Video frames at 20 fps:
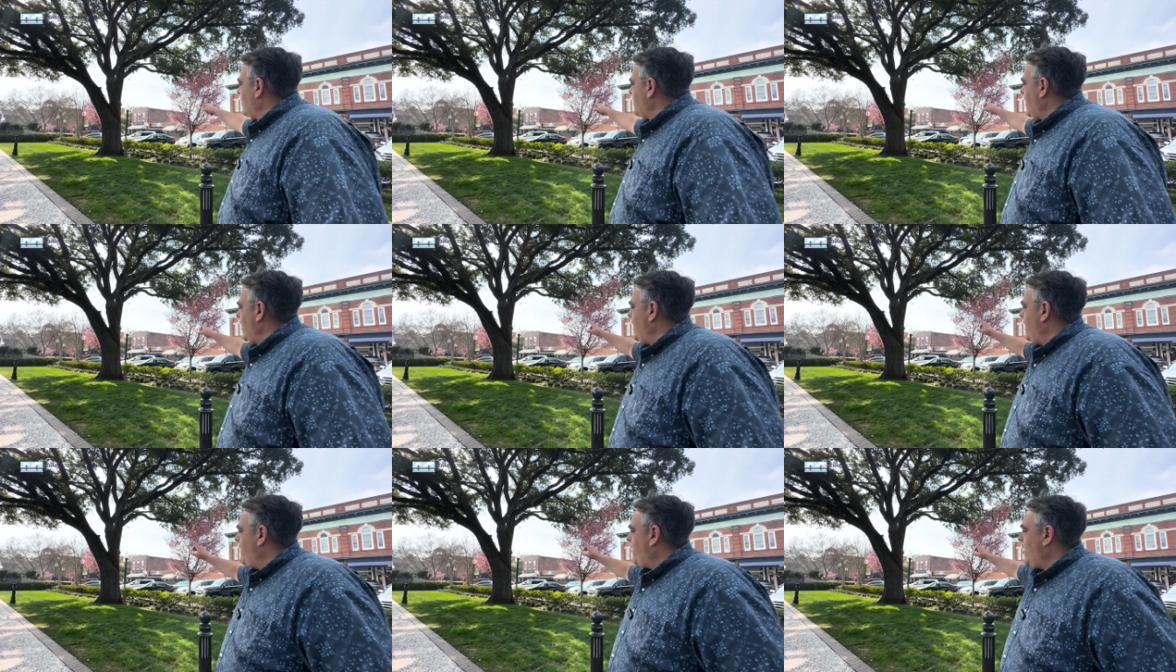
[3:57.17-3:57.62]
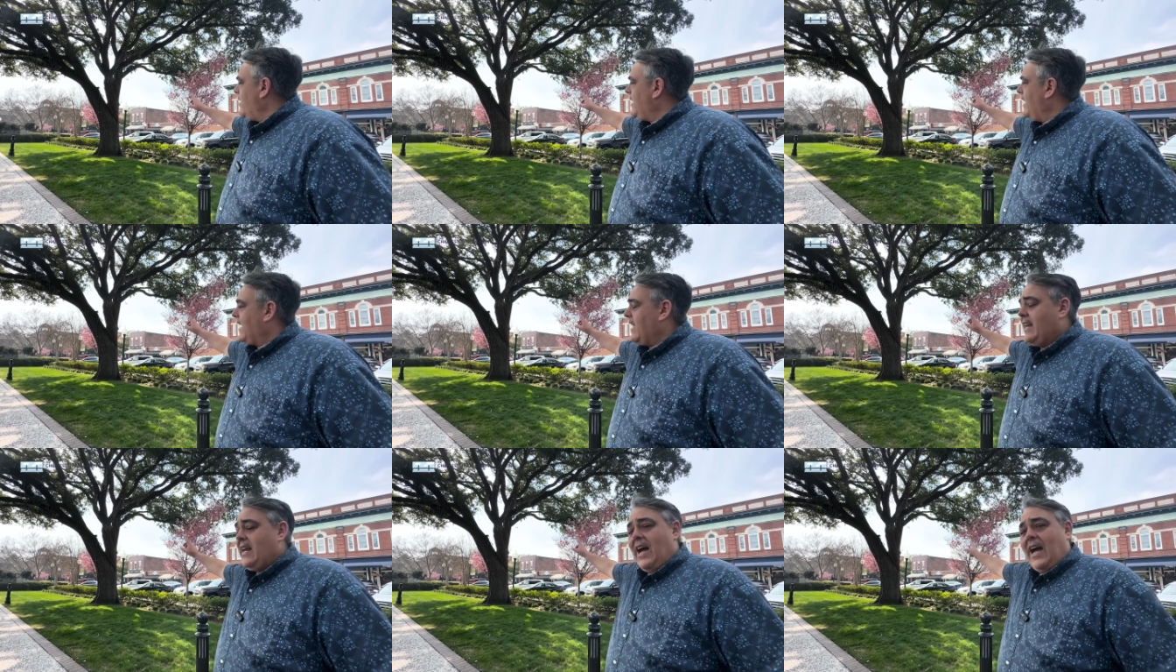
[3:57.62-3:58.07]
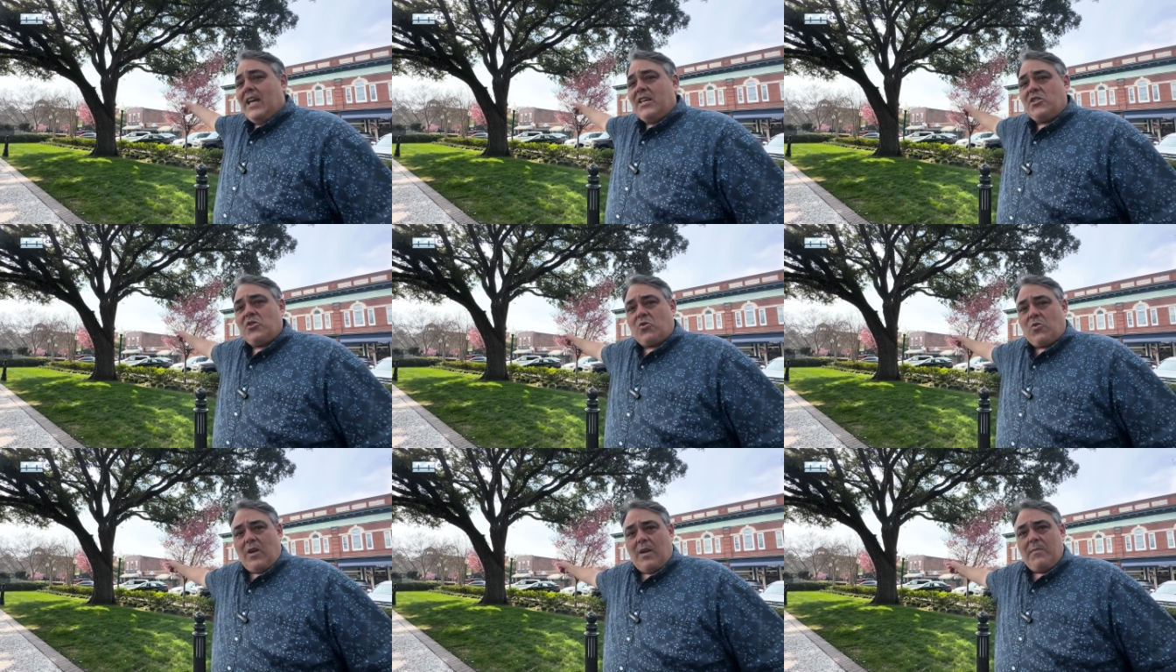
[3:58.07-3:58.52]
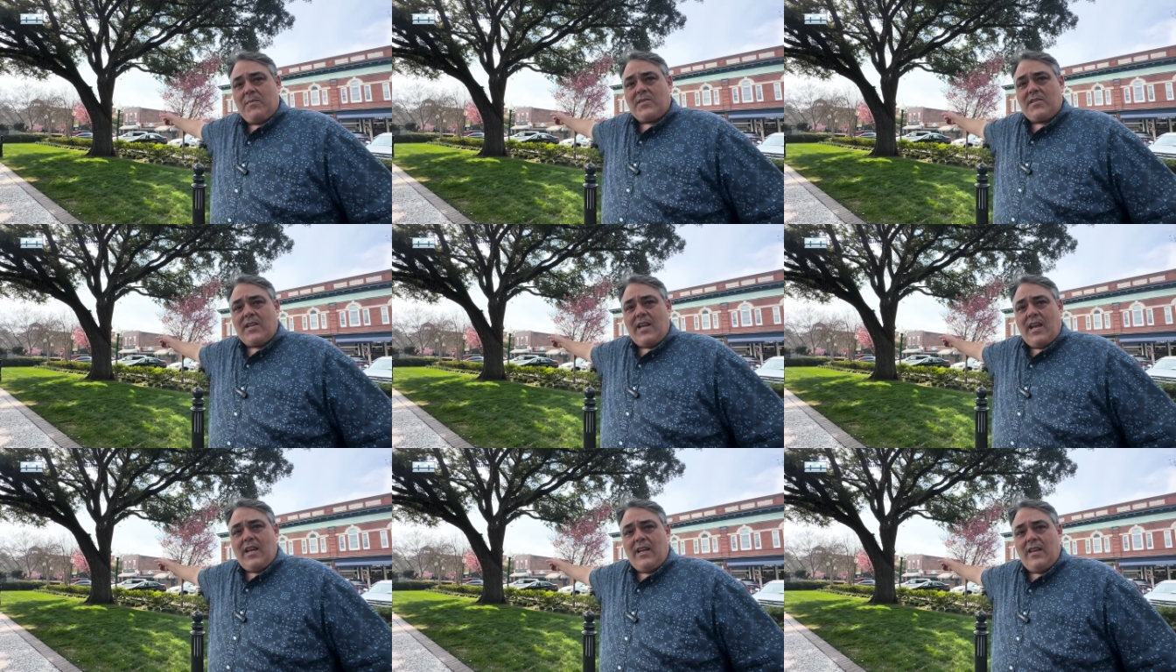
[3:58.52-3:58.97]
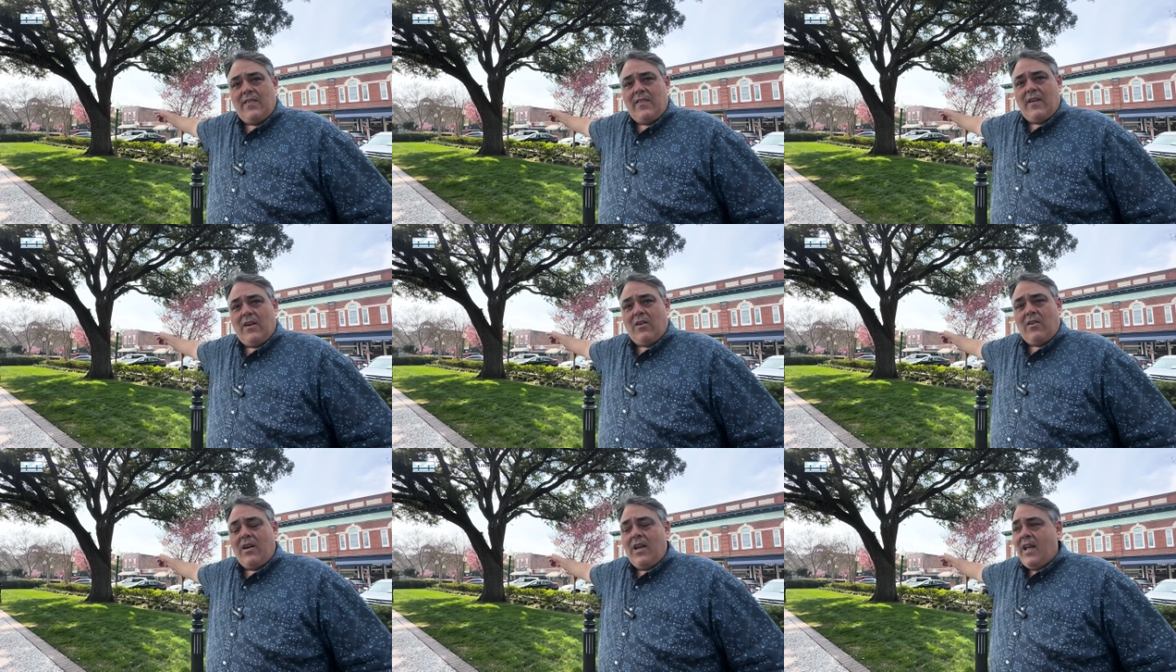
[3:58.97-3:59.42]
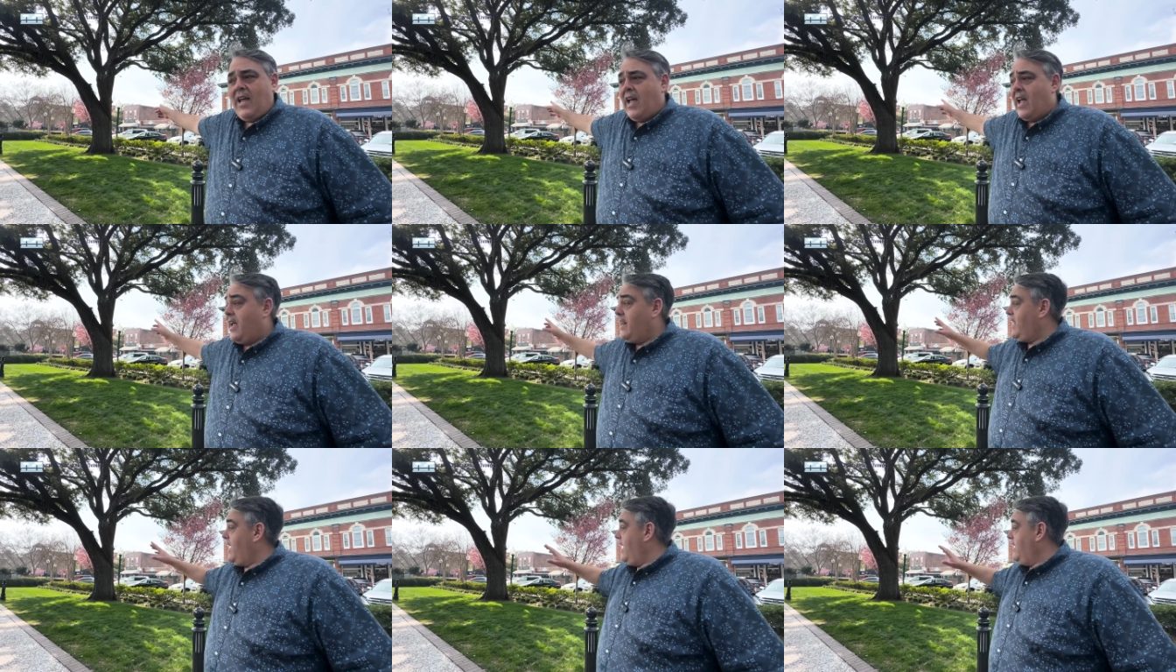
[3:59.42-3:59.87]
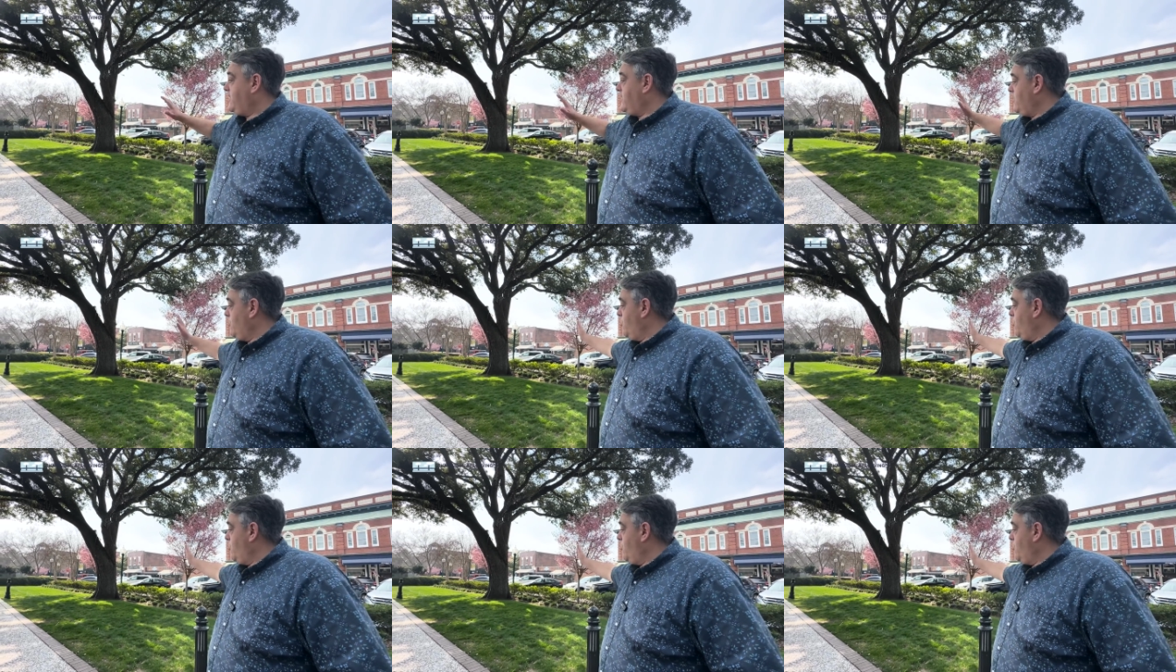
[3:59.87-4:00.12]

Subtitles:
And they've got like an ice cream stand in there, and it's a